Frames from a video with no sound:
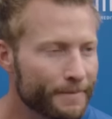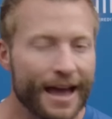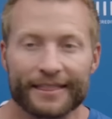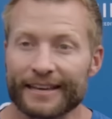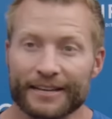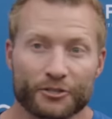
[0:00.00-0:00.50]
Yeah,
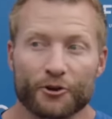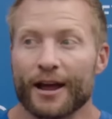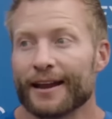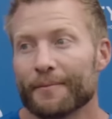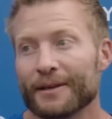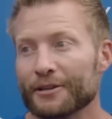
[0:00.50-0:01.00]
I think it's
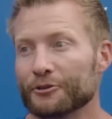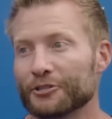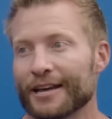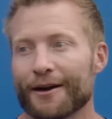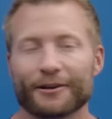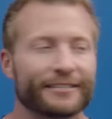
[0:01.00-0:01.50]
great. I mean, you
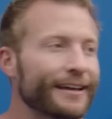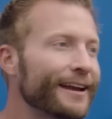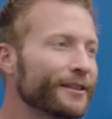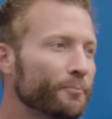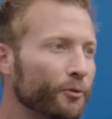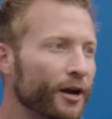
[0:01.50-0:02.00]
see how
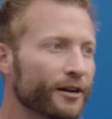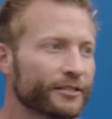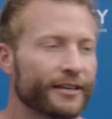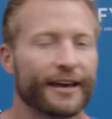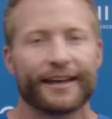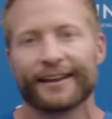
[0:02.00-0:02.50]
excited the
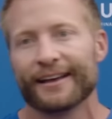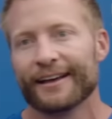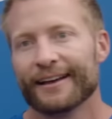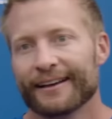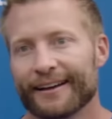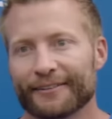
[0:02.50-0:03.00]
players get.
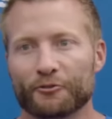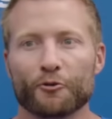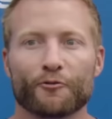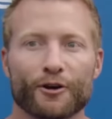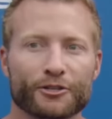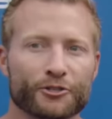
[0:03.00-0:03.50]
Two
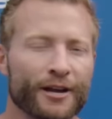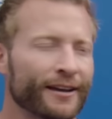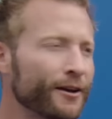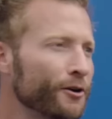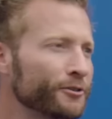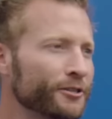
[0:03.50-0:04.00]
of our
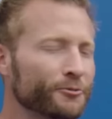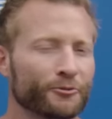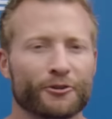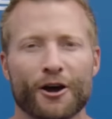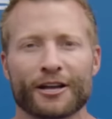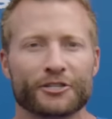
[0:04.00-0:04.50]
strength coaches were
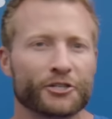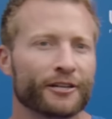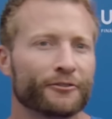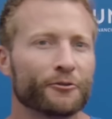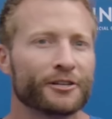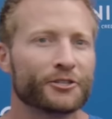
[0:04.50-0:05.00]
talking
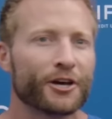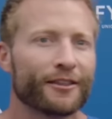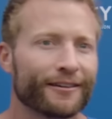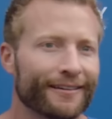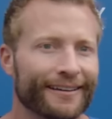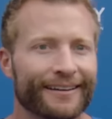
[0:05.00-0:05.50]
shit to each
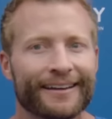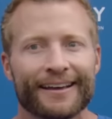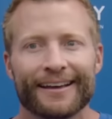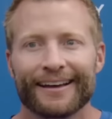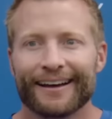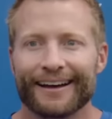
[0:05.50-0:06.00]
other, and
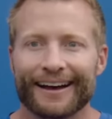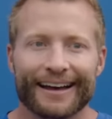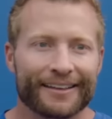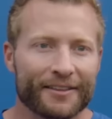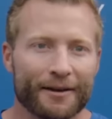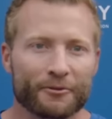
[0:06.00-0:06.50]

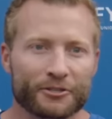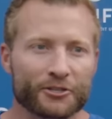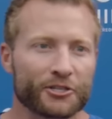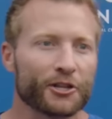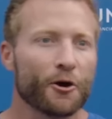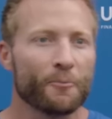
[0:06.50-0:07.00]
that was a
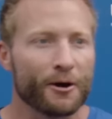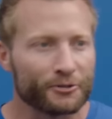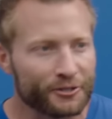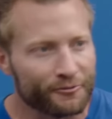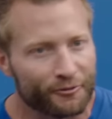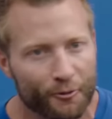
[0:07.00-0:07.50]
slow
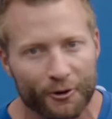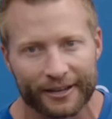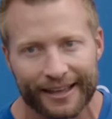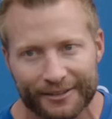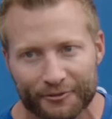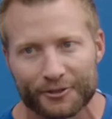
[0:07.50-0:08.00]
motion 40,
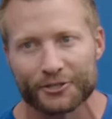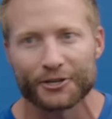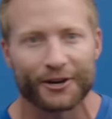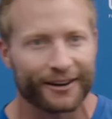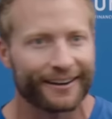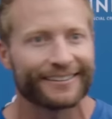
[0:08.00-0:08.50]
that's for
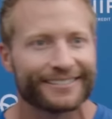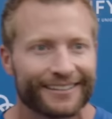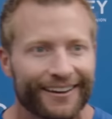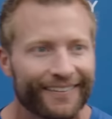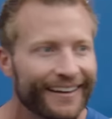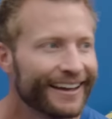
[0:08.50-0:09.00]
sure.
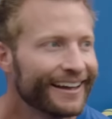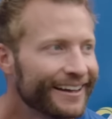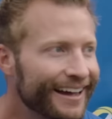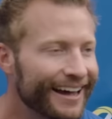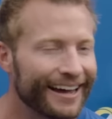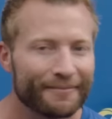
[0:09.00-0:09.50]
So,
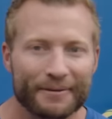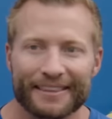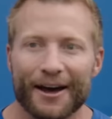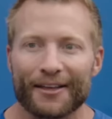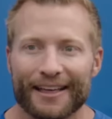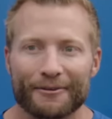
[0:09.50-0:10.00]
but
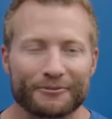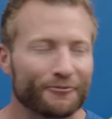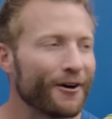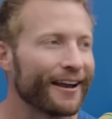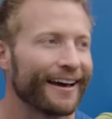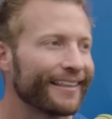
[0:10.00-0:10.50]
no, that was
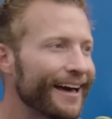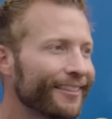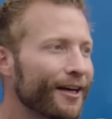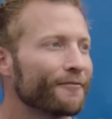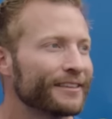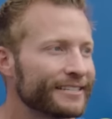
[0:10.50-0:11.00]
fun. I
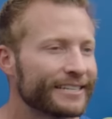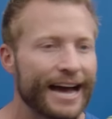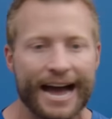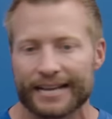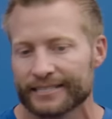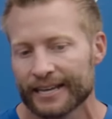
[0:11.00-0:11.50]
love these
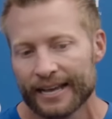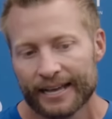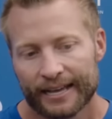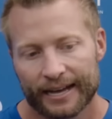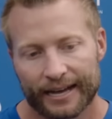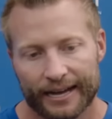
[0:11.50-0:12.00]
guys.
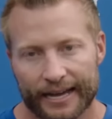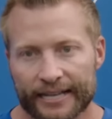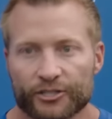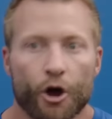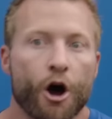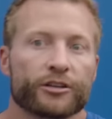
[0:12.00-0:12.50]

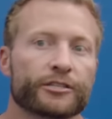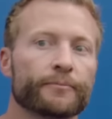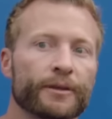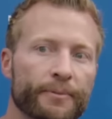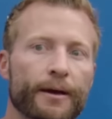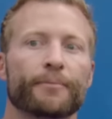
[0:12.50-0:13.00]
It's
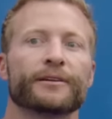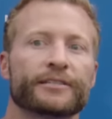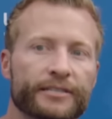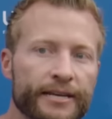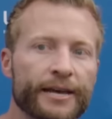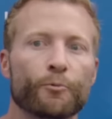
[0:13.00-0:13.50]
awesome to be able to
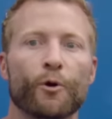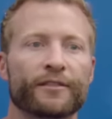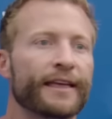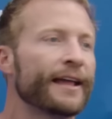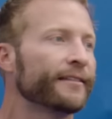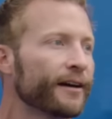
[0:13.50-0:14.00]
see
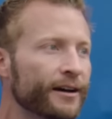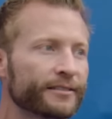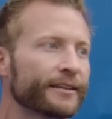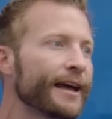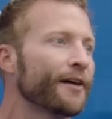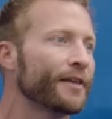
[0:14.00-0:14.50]
what that
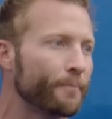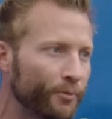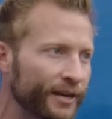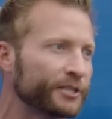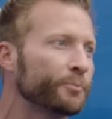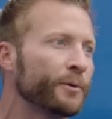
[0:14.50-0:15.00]
does and how that
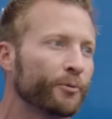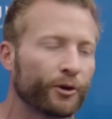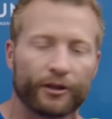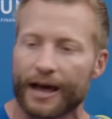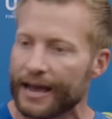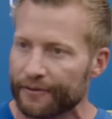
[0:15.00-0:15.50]
brings people
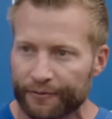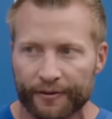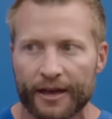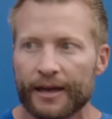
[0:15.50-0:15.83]
to life.